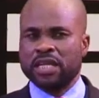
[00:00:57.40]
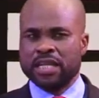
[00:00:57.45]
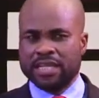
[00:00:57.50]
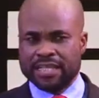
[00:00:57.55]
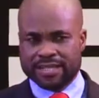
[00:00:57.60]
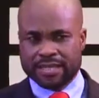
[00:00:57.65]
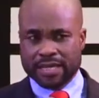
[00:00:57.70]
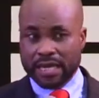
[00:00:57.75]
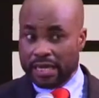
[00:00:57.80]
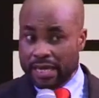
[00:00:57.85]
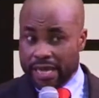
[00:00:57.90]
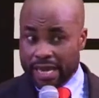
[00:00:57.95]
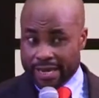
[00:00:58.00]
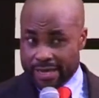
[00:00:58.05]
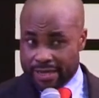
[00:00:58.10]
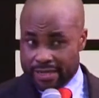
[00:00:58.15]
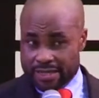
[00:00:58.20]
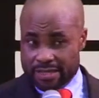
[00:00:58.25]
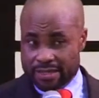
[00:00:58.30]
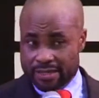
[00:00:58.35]
is
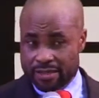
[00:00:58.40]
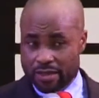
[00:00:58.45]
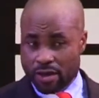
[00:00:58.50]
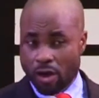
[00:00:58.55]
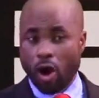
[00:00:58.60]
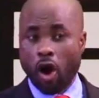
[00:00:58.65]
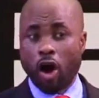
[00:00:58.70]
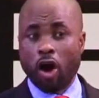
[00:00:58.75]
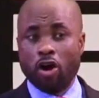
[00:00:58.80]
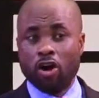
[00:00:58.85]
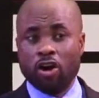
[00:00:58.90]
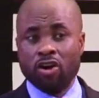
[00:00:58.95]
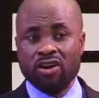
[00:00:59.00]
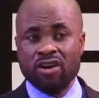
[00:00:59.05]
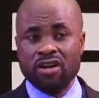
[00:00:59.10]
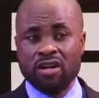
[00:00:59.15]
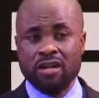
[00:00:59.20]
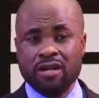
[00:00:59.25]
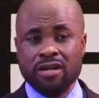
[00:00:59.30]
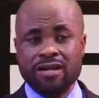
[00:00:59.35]
delayed or
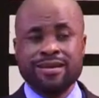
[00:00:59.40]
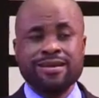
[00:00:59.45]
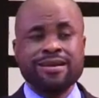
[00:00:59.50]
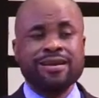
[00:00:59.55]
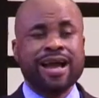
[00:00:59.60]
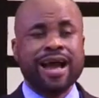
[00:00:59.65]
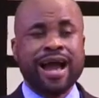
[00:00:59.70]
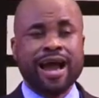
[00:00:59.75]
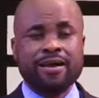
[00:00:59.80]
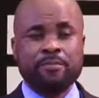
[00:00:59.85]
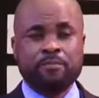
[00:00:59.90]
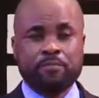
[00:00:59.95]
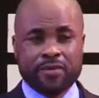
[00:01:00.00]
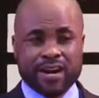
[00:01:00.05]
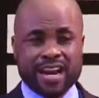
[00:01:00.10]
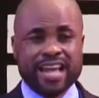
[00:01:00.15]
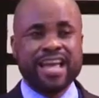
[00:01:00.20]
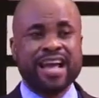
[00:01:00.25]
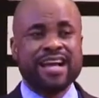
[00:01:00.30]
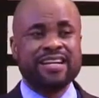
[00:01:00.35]

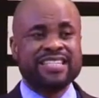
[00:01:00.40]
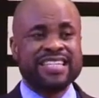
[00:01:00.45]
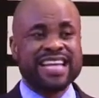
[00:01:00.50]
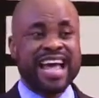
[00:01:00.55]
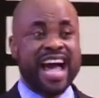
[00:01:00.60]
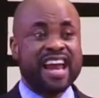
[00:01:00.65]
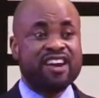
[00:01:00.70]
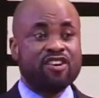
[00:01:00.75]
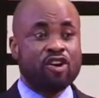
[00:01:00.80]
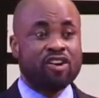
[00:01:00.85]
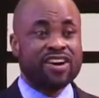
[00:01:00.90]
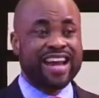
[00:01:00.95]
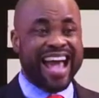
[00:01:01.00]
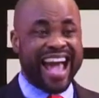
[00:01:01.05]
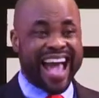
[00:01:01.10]
prayers are not